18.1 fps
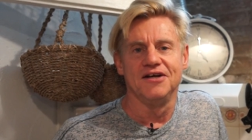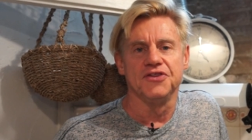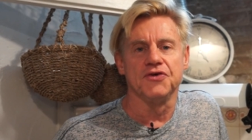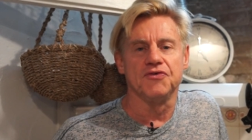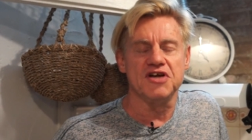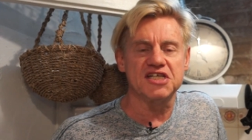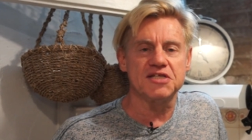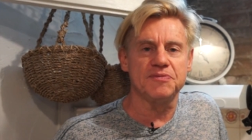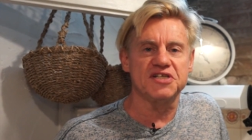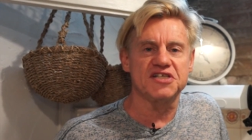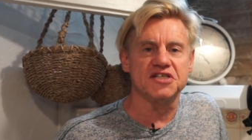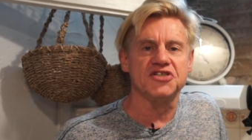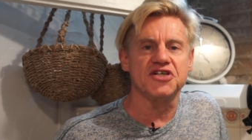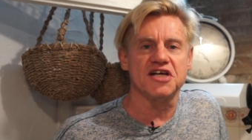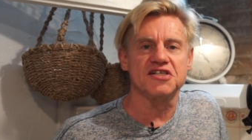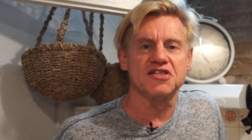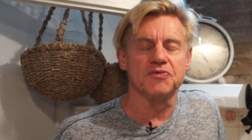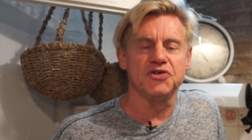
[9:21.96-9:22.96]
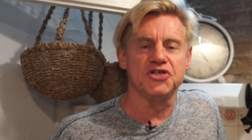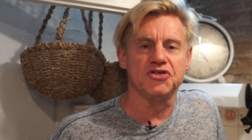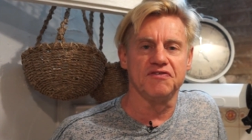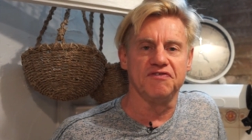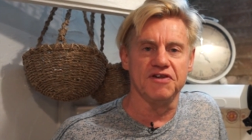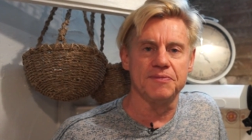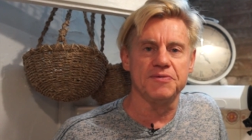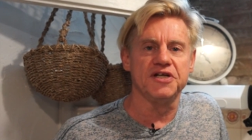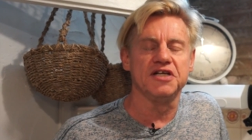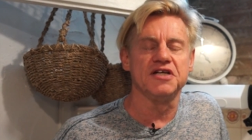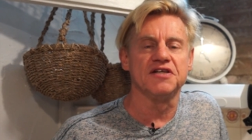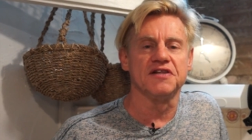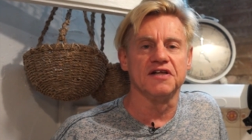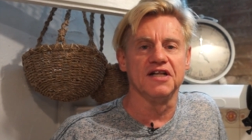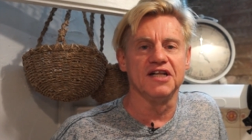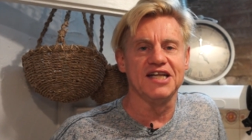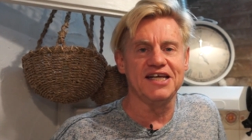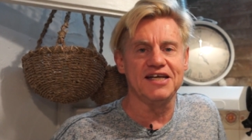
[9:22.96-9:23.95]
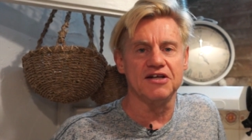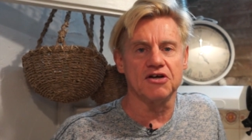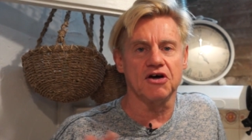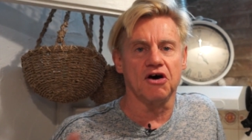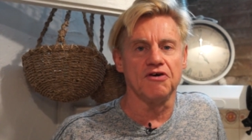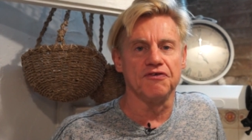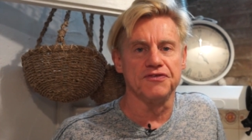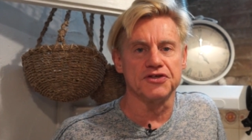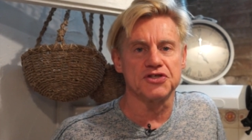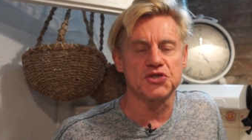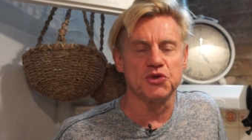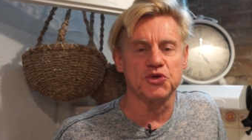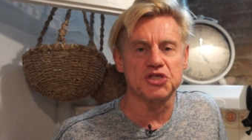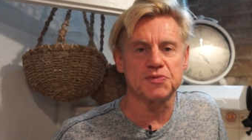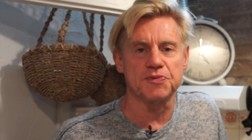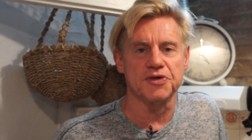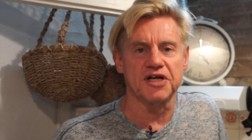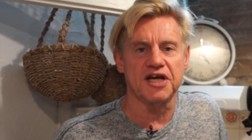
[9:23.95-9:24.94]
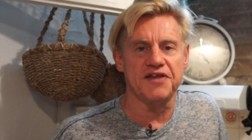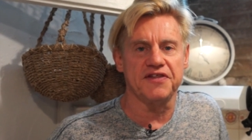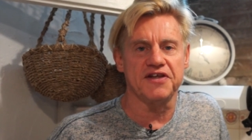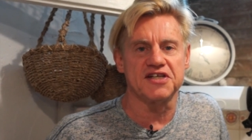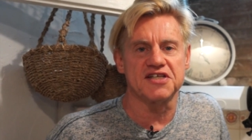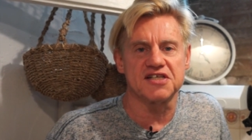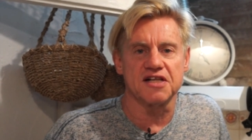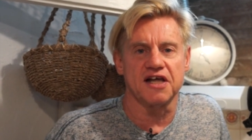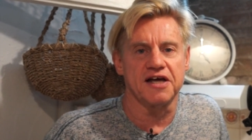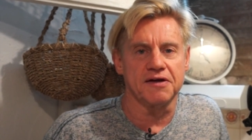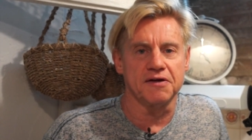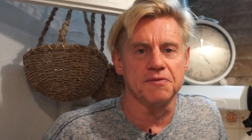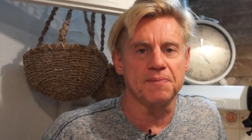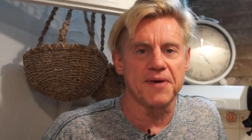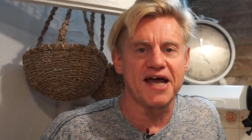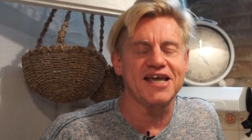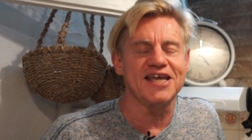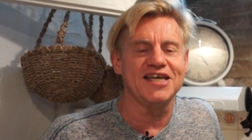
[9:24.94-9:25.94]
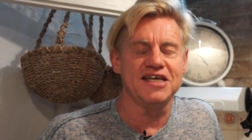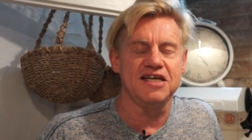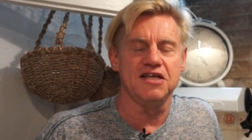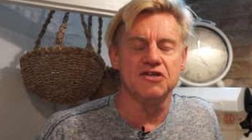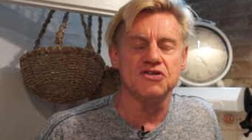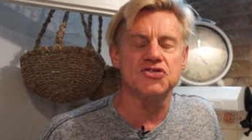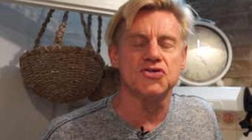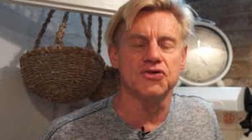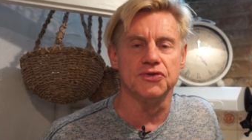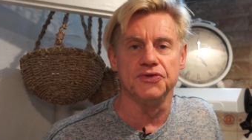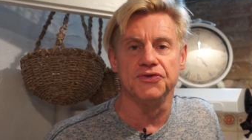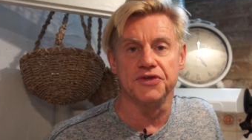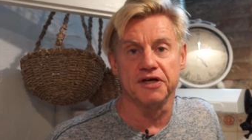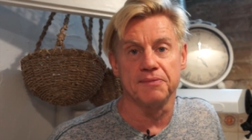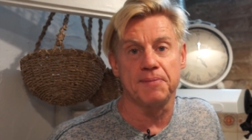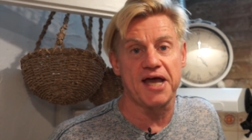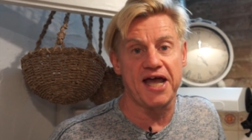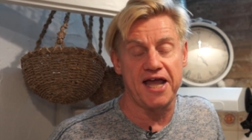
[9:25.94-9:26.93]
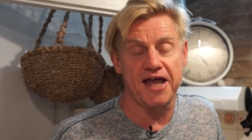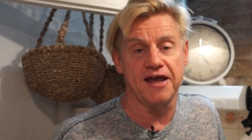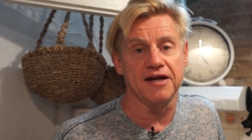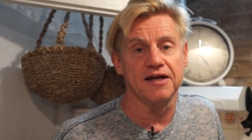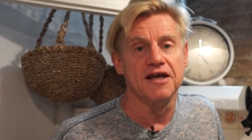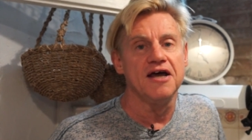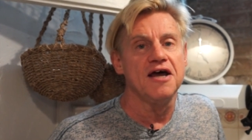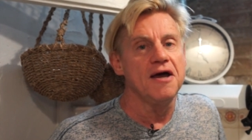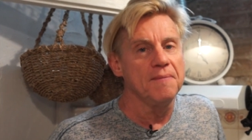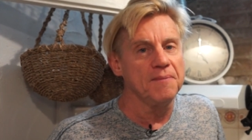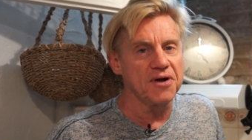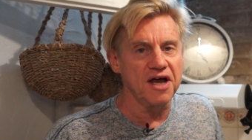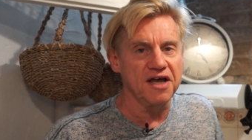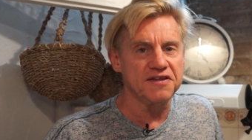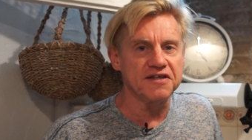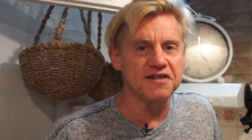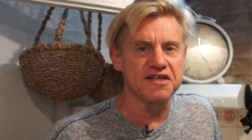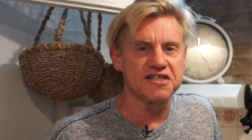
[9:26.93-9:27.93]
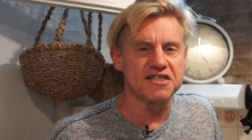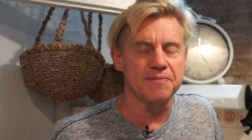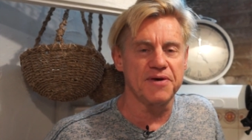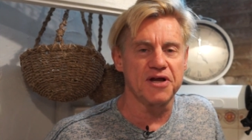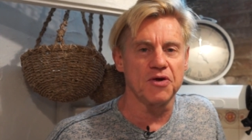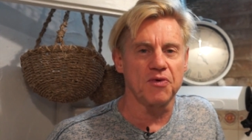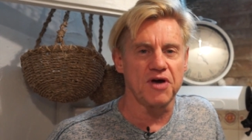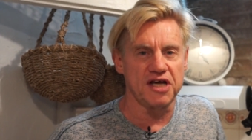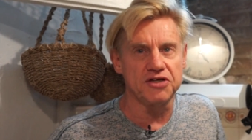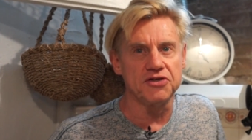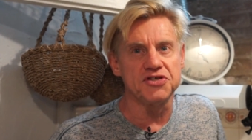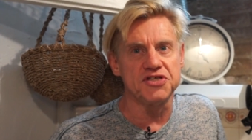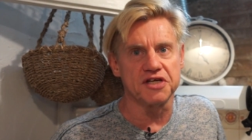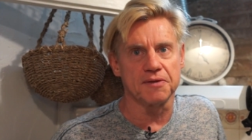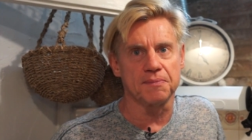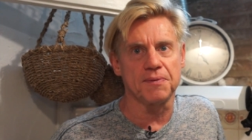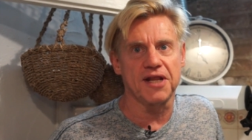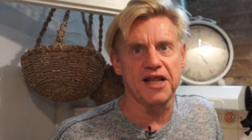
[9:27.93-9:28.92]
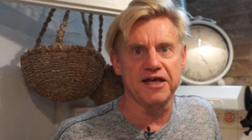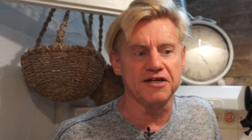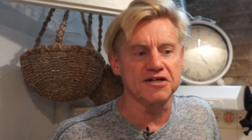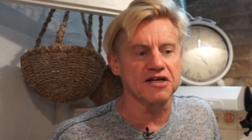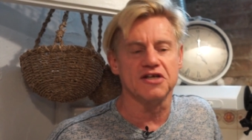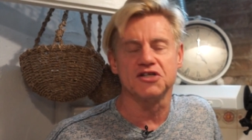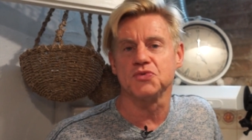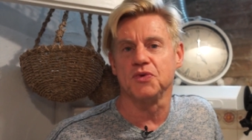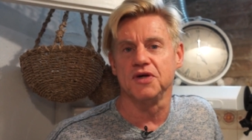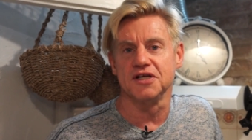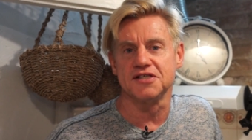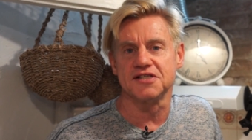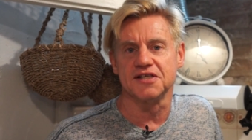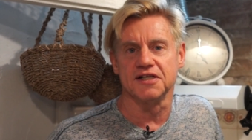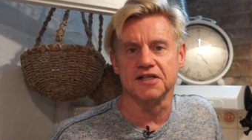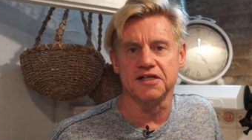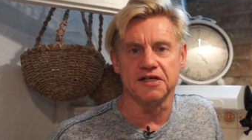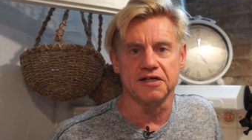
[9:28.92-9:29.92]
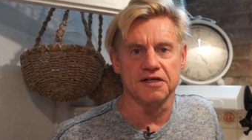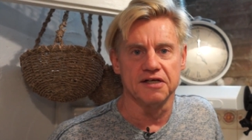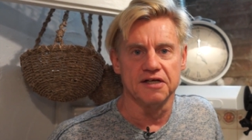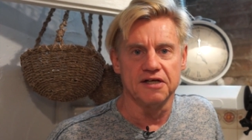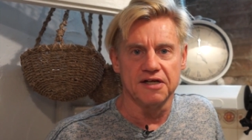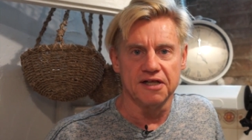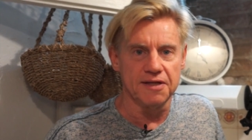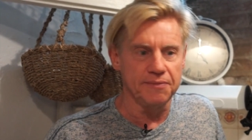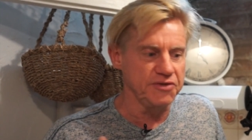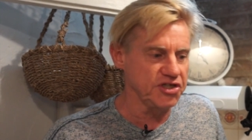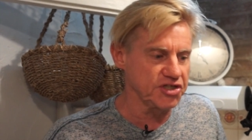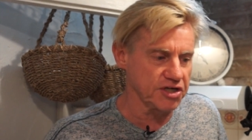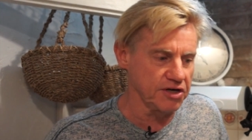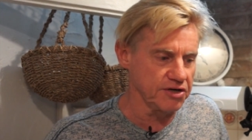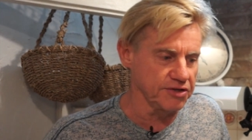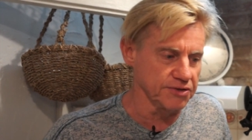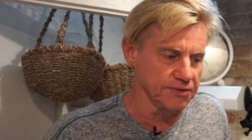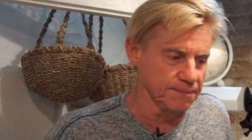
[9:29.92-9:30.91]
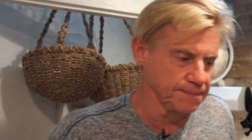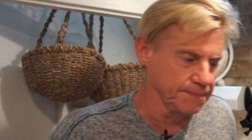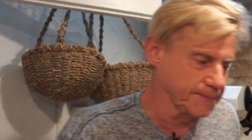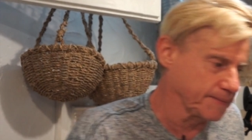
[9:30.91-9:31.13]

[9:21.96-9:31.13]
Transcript: The recipe suggests that we should flip it into the lid of the saucepan and then slide it back into the pan. But I think there's a better way using a plate as well as the lid. Let me show you.